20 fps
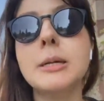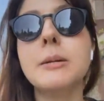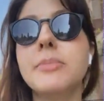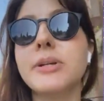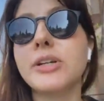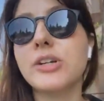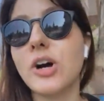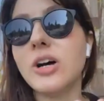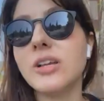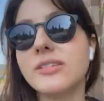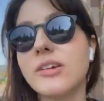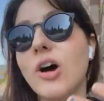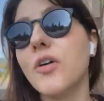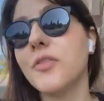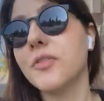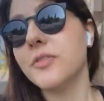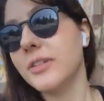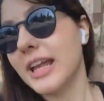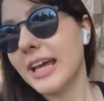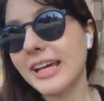because
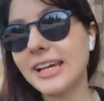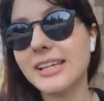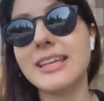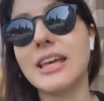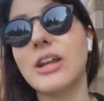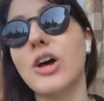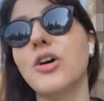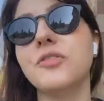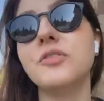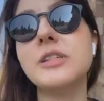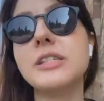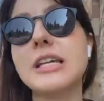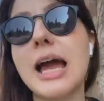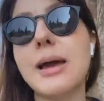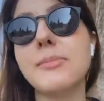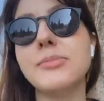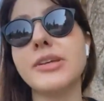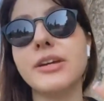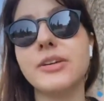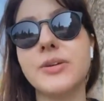like I said,
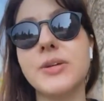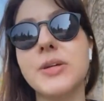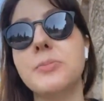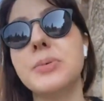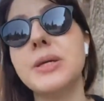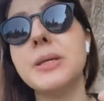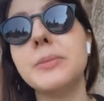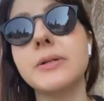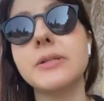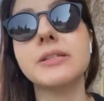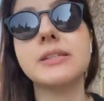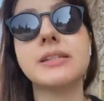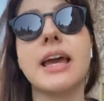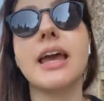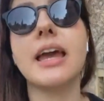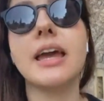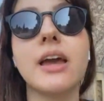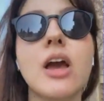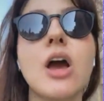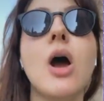oftentimes I hear people
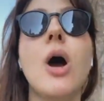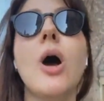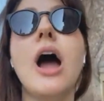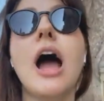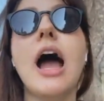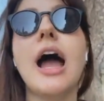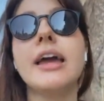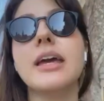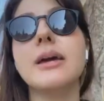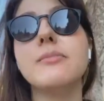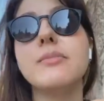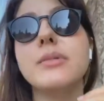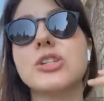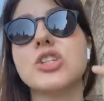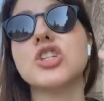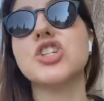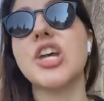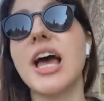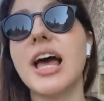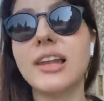say, I am a
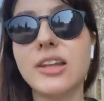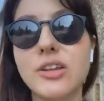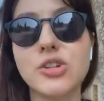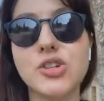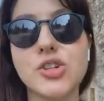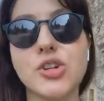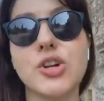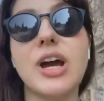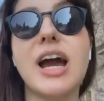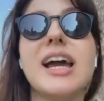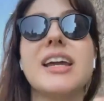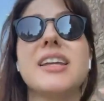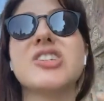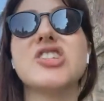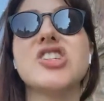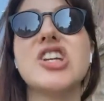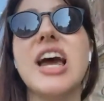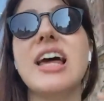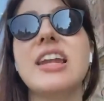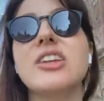challenger, I
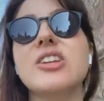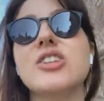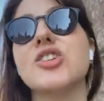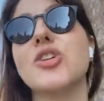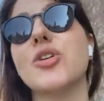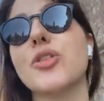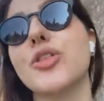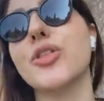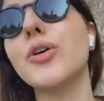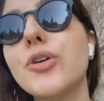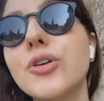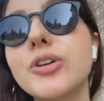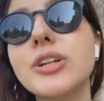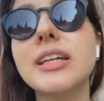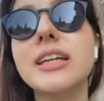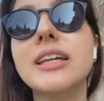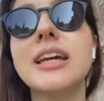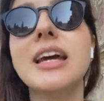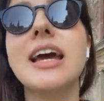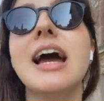challenge
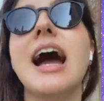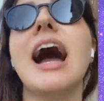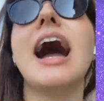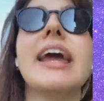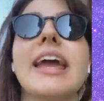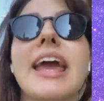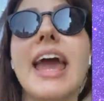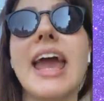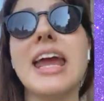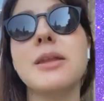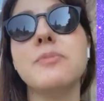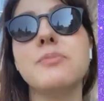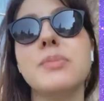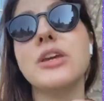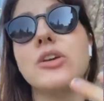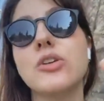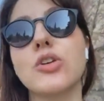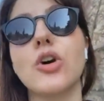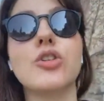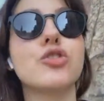authority, I hate
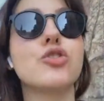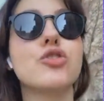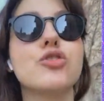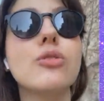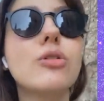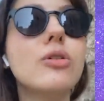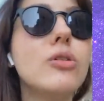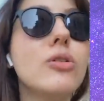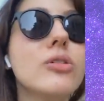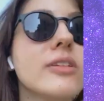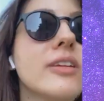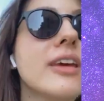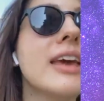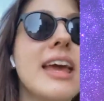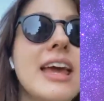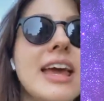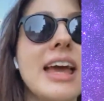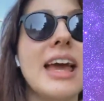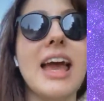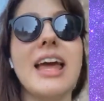being controlled,
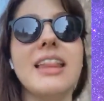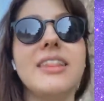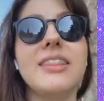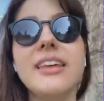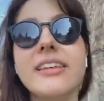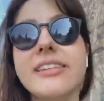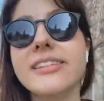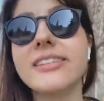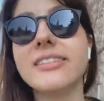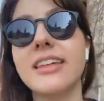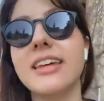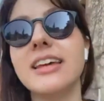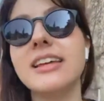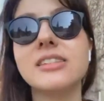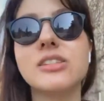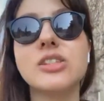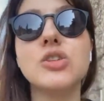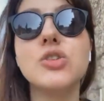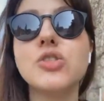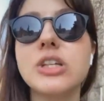and these
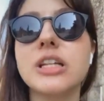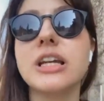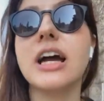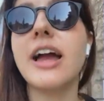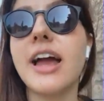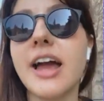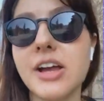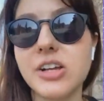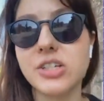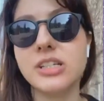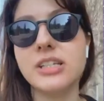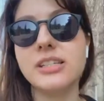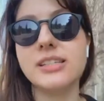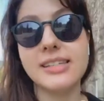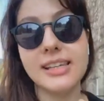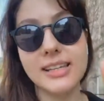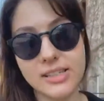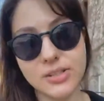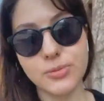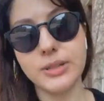things usually are actually
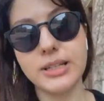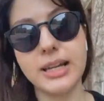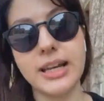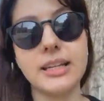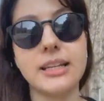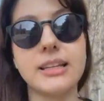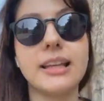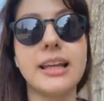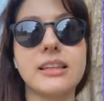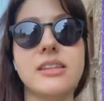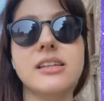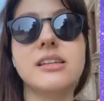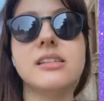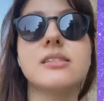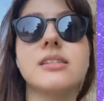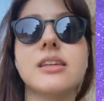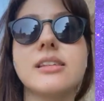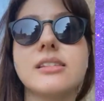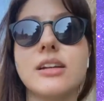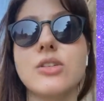6 related. Like
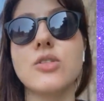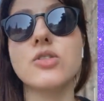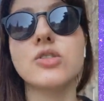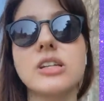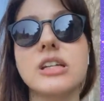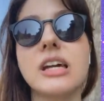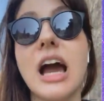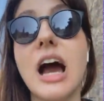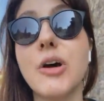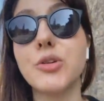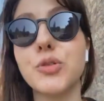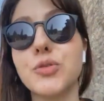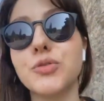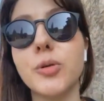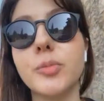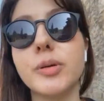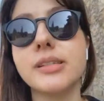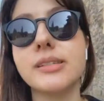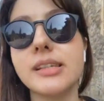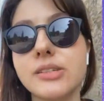these things are usually
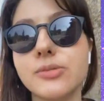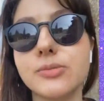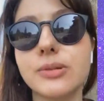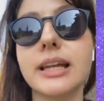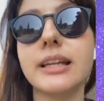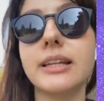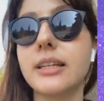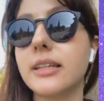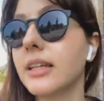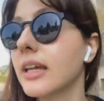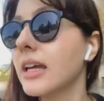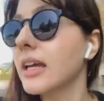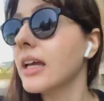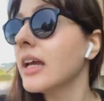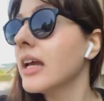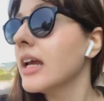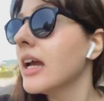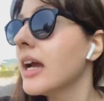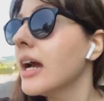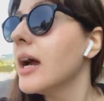counterphobic 6 related.
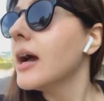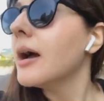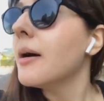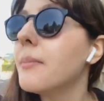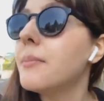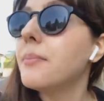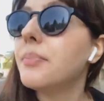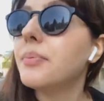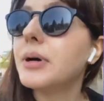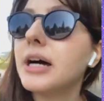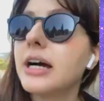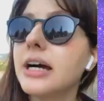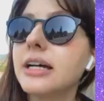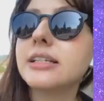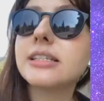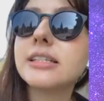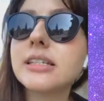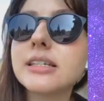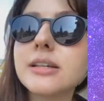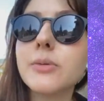
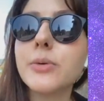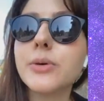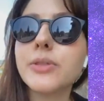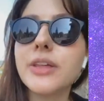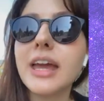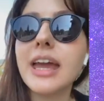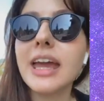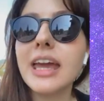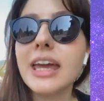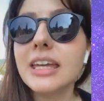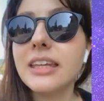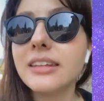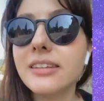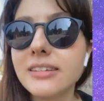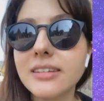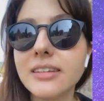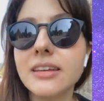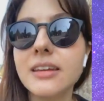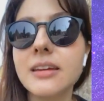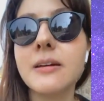But with
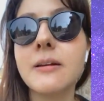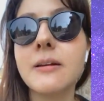8